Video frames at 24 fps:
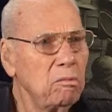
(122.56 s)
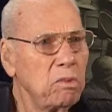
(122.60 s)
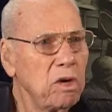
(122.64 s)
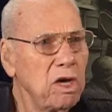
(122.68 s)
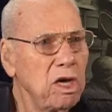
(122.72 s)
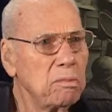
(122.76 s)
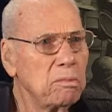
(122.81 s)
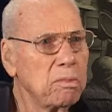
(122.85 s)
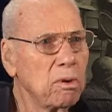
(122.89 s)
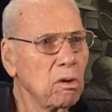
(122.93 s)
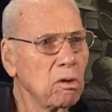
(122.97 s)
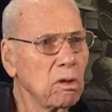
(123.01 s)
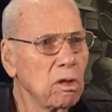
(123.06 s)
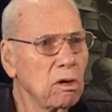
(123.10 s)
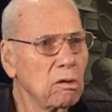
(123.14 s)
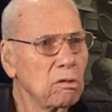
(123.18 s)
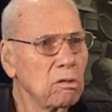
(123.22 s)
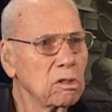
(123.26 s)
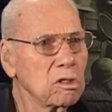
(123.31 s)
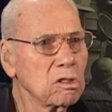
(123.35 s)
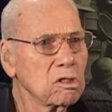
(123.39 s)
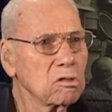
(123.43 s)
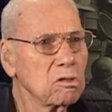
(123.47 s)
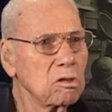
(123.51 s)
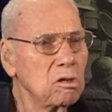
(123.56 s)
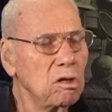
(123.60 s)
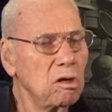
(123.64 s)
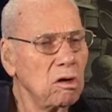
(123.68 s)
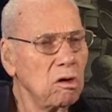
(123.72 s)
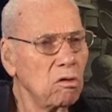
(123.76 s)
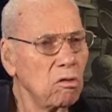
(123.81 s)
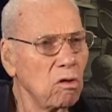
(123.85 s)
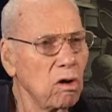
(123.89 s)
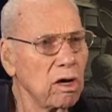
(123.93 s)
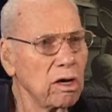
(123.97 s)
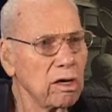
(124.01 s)
people that was
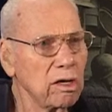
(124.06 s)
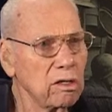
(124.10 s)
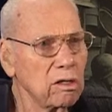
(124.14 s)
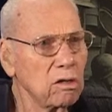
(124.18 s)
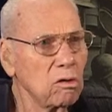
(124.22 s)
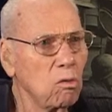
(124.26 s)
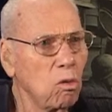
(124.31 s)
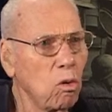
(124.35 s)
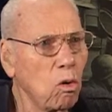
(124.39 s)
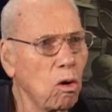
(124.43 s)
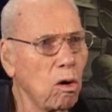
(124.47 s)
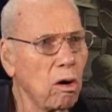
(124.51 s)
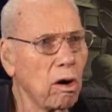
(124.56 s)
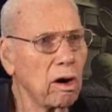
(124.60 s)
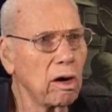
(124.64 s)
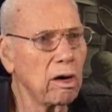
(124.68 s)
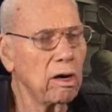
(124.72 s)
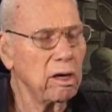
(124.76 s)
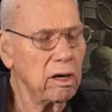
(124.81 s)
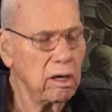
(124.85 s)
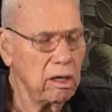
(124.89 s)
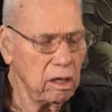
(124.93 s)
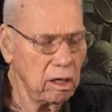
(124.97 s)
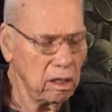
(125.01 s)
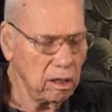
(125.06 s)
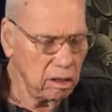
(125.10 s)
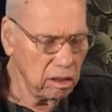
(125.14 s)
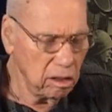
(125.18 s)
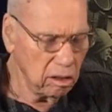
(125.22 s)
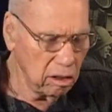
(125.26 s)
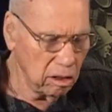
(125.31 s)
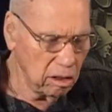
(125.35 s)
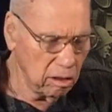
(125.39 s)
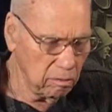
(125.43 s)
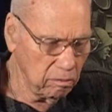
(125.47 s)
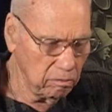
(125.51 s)
running the war,
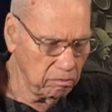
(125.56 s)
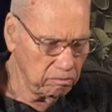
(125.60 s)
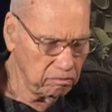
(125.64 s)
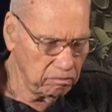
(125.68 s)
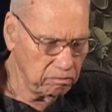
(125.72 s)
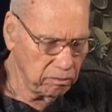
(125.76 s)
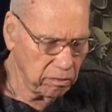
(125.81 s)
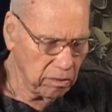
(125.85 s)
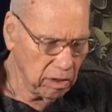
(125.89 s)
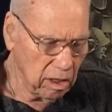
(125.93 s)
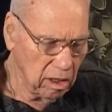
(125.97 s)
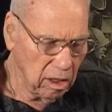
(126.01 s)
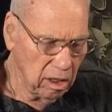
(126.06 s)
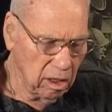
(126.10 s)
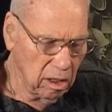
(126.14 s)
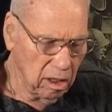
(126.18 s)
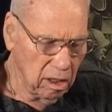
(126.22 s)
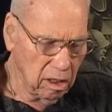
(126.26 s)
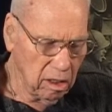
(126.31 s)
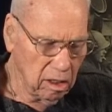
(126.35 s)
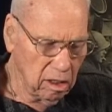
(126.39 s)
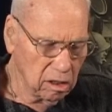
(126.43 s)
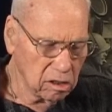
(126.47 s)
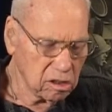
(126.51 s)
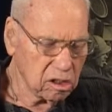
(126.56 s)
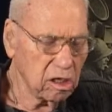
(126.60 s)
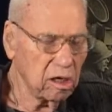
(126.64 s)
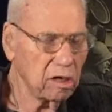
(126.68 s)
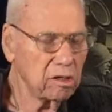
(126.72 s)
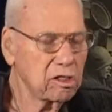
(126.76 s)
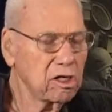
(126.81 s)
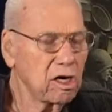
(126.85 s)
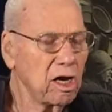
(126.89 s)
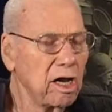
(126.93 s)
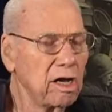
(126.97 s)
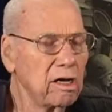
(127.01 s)
um,
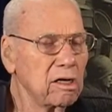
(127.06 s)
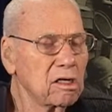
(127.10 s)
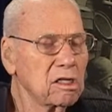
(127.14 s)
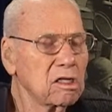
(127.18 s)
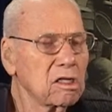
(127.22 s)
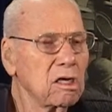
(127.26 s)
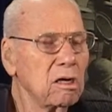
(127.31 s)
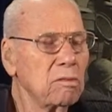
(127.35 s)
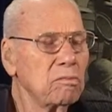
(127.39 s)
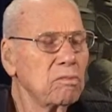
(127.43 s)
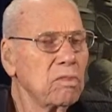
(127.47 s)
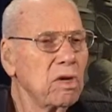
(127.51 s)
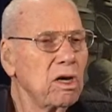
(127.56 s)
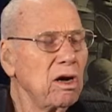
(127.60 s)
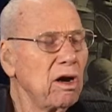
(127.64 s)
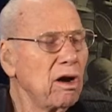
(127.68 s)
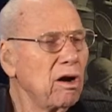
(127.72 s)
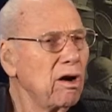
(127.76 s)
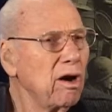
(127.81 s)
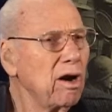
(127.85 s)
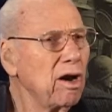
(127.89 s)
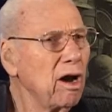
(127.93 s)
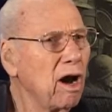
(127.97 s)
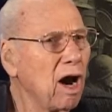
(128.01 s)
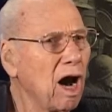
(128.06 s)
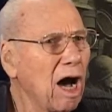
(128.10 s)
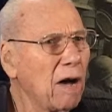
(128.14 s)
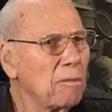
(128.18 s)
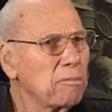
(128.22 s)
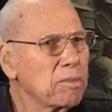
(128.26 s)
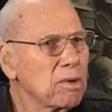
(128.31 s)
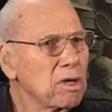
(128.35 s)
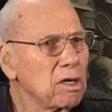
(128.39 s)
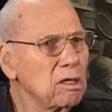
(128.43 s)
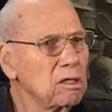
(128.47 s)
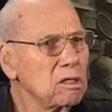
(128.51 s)
such as um, Harry
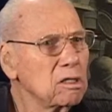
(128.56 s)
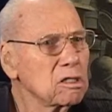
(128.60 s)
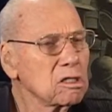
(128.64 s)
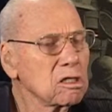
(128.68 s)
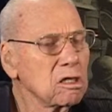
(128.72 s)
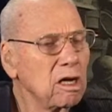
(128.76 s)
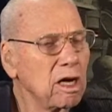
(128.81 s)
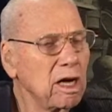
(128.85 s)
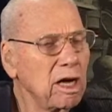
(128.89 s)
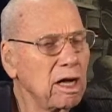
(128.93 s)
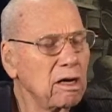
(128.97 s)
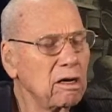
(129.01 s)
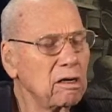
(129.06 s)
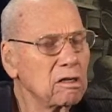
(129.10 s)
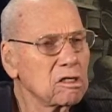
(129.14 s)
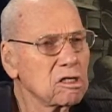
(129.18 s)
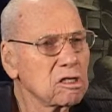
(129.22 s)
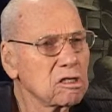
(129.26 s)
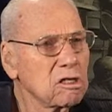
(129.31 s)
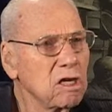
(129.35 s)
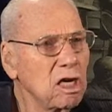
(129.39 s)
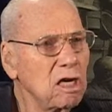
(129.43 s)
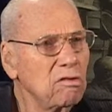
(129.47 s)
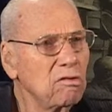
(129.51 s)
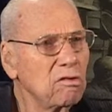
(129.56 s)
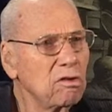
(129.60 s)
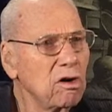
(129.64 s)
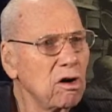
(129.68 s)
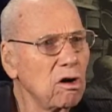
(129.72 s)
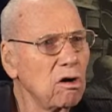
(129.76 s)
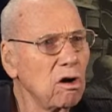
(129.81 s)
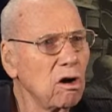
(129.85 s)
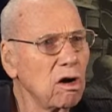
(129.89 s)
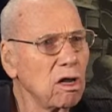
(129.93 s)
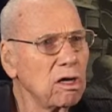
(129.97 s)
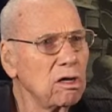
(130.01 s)
Hopkins and Stephen
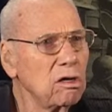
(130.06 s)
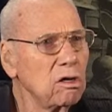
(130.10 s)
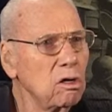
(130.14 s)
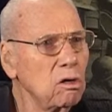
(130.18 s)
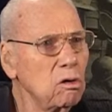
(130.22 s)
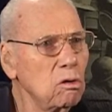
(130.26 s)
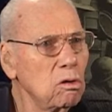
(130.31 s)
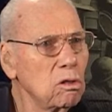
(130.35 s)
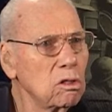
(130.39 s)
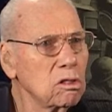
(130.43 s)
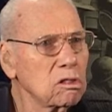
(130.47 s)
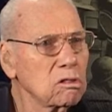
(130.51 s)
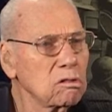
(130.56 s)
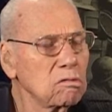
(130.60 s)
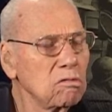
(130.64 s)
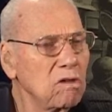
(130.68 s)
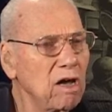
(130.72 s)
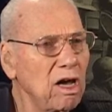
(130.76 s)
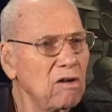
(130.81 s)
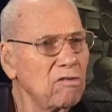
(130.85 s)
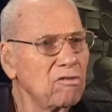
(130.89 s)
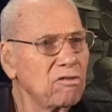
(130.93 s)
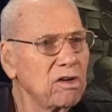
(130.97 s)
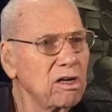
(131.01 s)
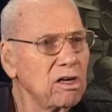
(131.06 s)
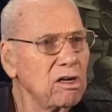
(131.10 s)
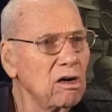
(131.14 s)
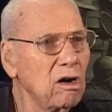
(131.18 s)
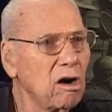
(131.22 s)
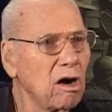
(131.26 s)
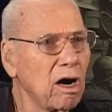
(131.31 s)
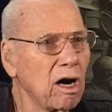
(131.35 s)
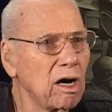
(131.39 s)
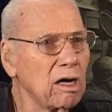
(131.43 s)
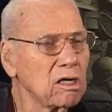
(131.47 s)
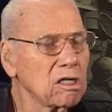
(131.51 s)
Early, who was
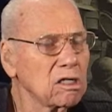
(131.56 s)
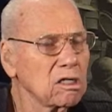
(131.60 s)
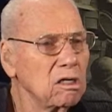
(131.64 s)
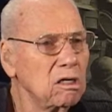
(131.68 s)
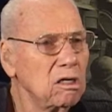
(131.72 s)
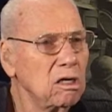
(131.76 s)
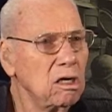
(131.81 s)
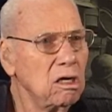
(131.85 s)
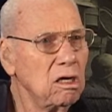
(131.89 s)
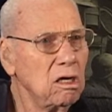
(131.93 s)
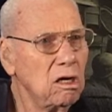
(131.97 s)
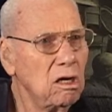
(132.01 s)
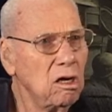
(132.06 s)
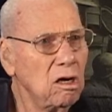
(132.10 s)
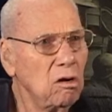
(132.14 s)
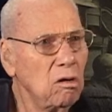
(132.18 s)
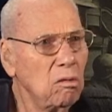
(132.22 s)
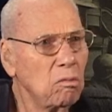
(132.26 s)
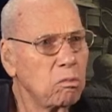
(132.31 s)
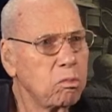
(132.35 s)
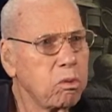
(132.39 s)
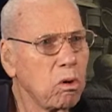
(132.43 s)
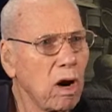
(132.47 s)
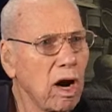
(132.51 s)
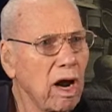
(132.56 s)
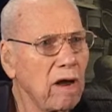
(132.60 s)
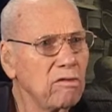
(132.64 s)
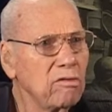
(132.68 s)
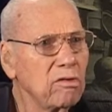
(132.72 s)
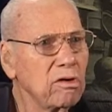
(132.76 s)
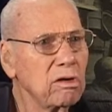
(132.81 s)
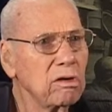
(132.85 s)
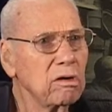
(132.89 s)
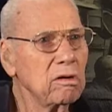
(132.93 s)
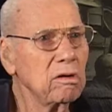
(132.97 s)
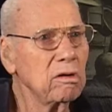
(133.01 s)
FDR's
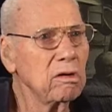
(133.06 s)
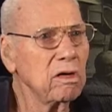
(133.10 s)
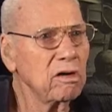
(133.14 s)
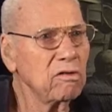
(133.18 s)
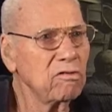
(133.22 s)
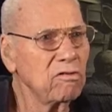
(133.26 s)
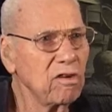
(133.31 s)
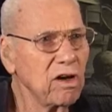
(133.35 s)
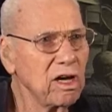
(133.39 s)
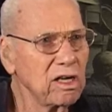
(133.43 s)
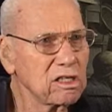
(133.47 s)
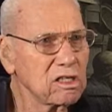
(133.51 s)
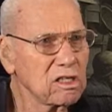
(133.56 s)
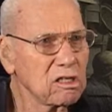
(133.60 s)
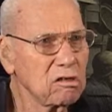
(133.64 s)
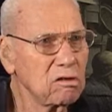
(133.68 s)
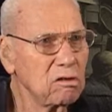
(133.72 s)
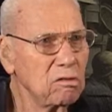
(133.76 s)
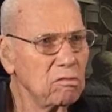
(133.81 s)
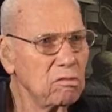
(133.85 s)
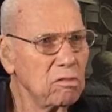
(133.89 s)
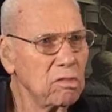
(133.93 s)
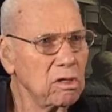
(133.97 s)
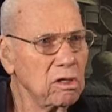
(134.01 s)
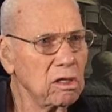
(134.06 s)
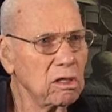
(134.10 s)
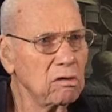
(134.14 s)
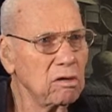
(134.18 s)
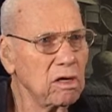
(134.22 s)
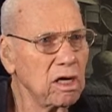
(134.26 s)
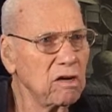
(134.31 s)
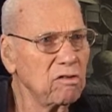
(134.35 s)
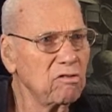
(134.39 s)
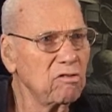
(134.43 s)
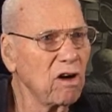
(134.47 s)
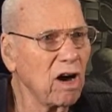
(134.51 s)
private advice, uh,
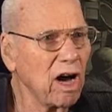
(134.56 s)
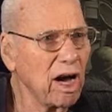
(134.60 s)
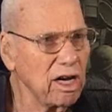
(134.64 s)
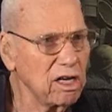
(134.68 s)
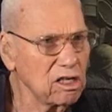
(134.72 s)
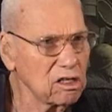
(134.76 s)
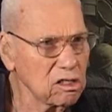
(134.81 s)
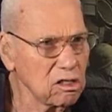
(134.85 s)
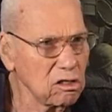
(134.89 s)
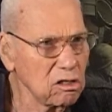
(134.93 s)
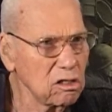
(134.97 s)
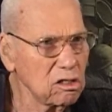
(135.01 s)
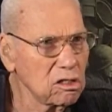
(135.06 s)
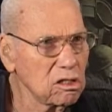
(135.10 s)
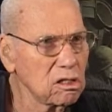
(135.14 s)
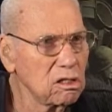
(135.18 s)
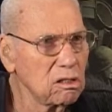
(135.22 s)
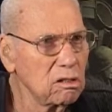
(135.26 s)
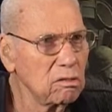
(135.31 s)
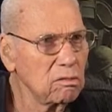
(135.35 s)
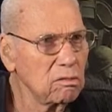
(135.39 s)
advisors.